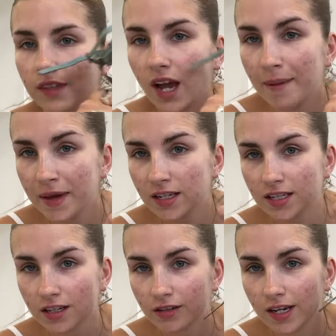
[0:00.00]
I'm
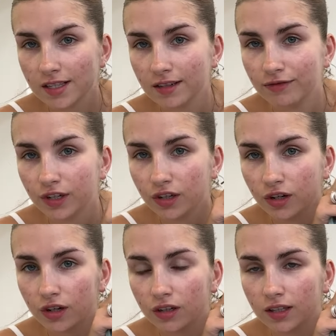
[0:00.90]
actually crazy for
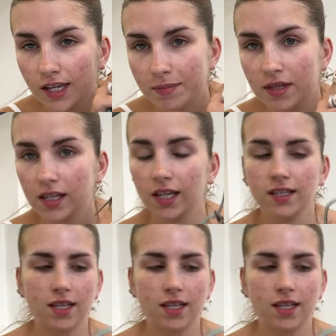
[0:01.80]
not keeping these.